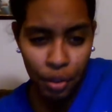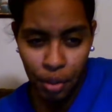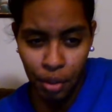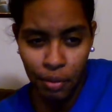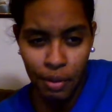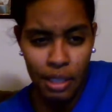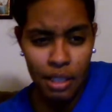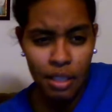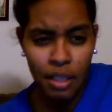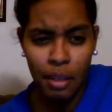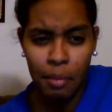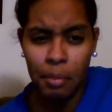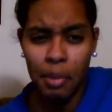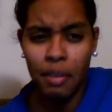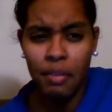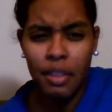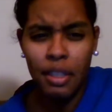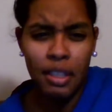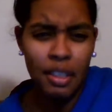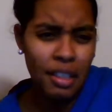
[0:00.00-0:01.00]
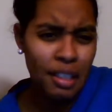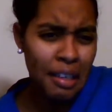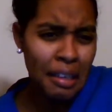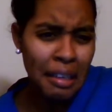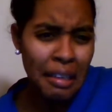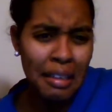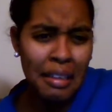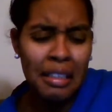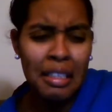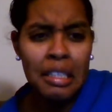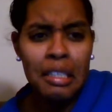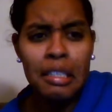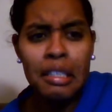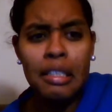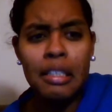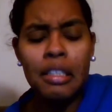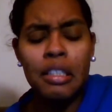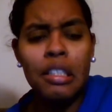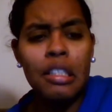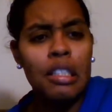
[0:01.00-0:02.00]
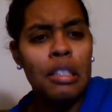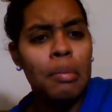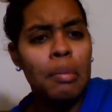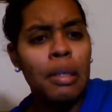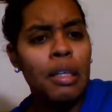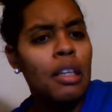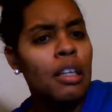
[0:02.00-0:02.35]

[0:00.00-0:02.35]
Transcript: The only reason I'm giving it a 9 out of 10 is just